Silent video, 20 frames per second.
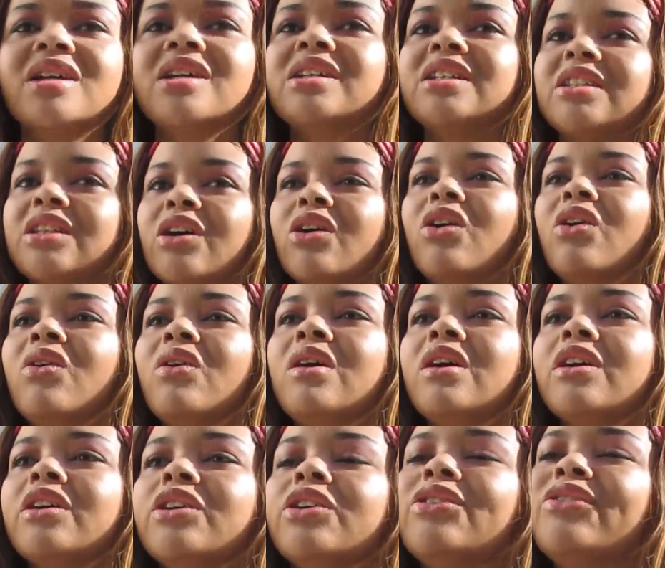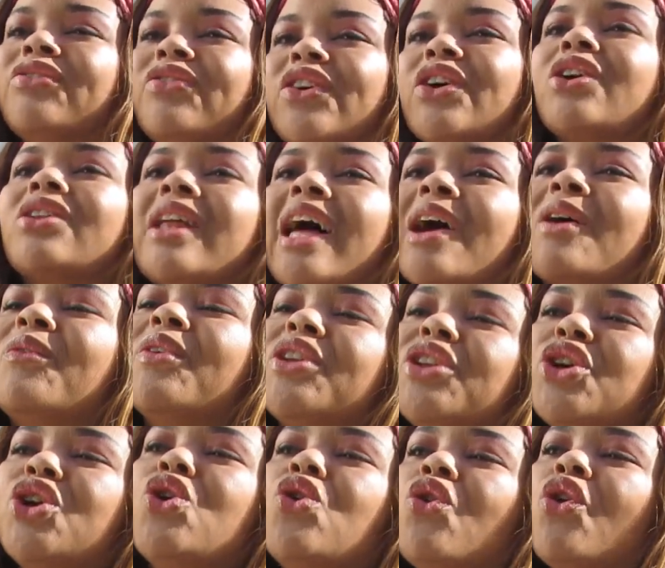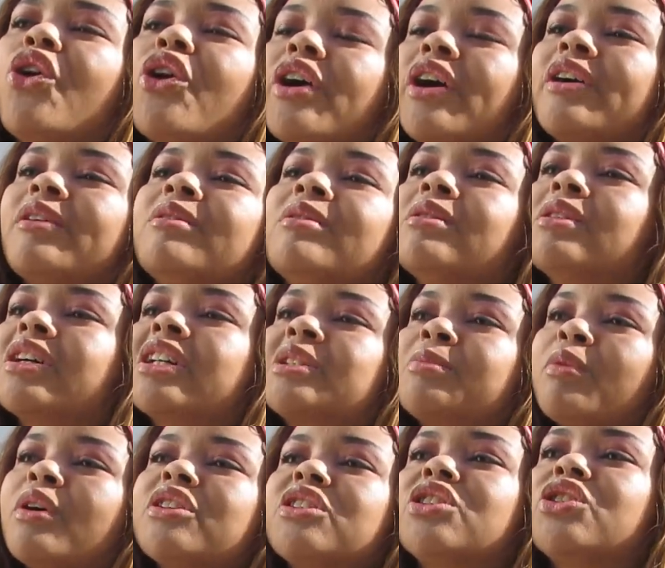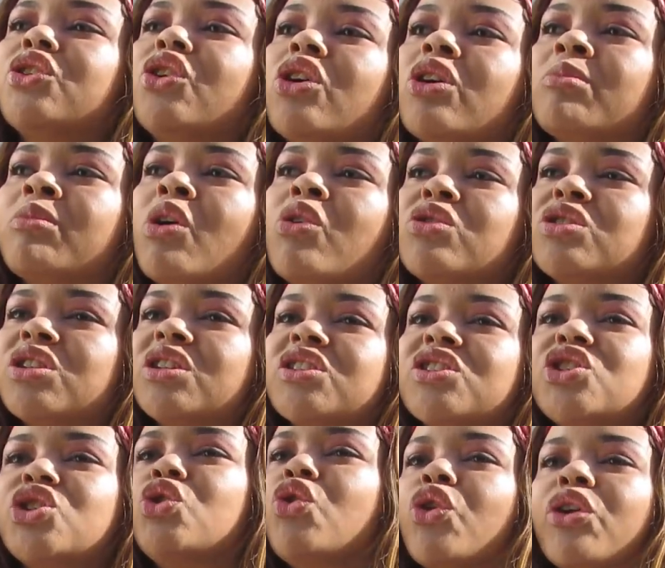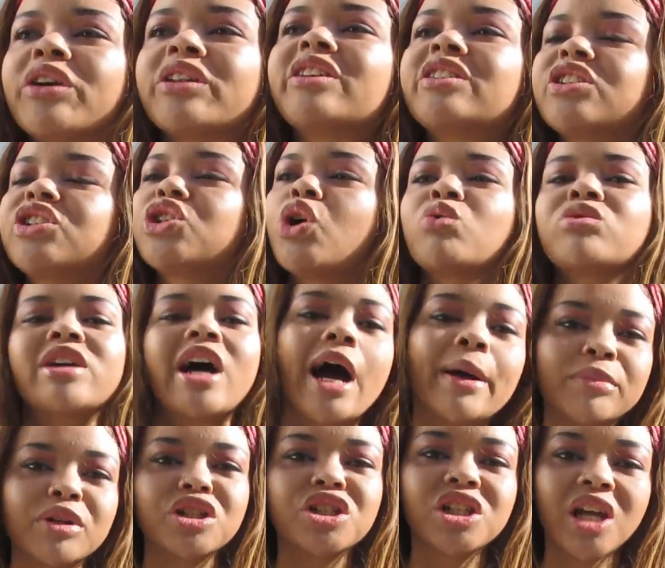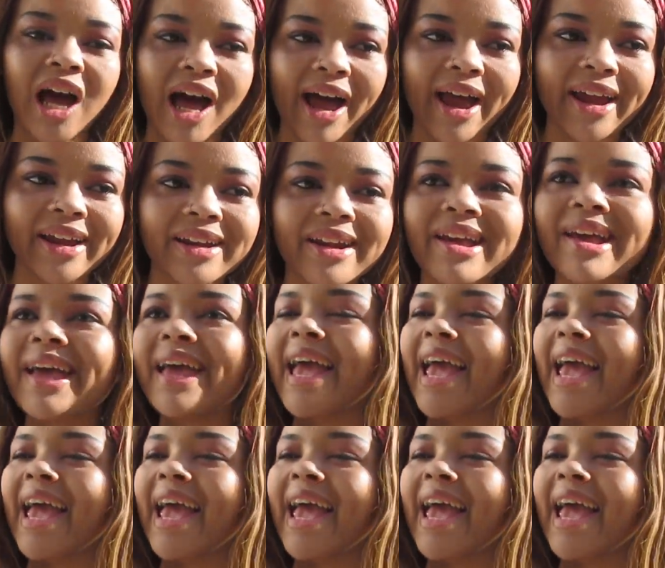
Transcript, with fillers: so you feel like when you are expressing your emotions you are this is your time to shine